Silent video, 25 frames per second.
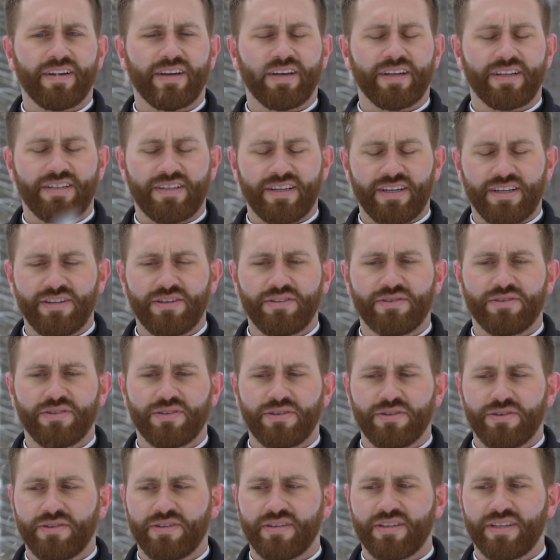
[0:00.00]
Continues
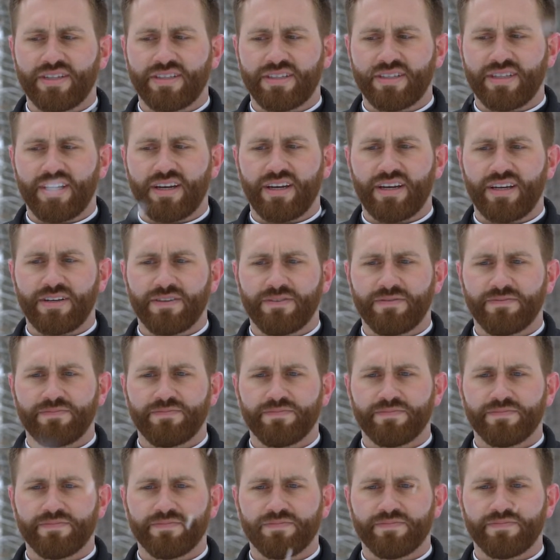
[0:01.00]
to to this day.
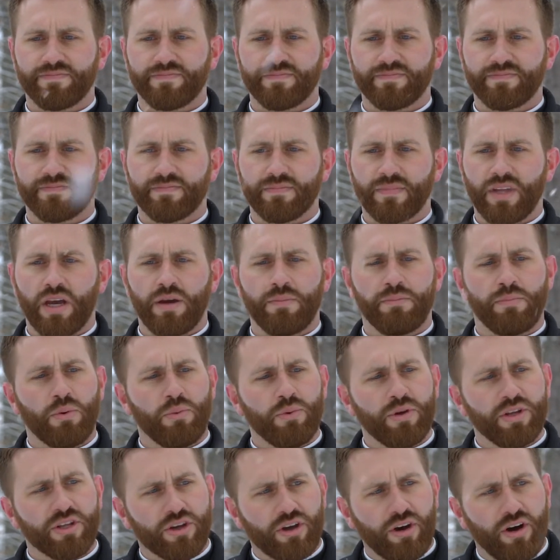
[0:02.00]
But
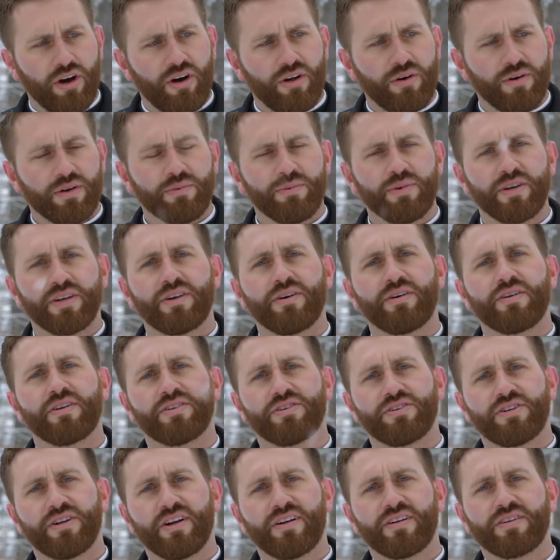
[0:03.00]
we'd go and we'd go to
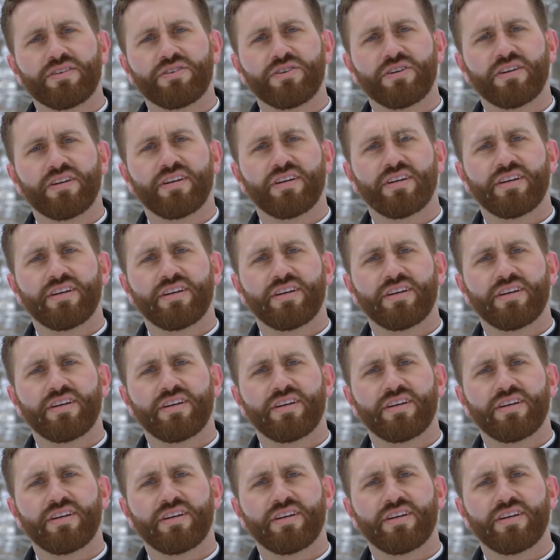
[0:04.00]
church.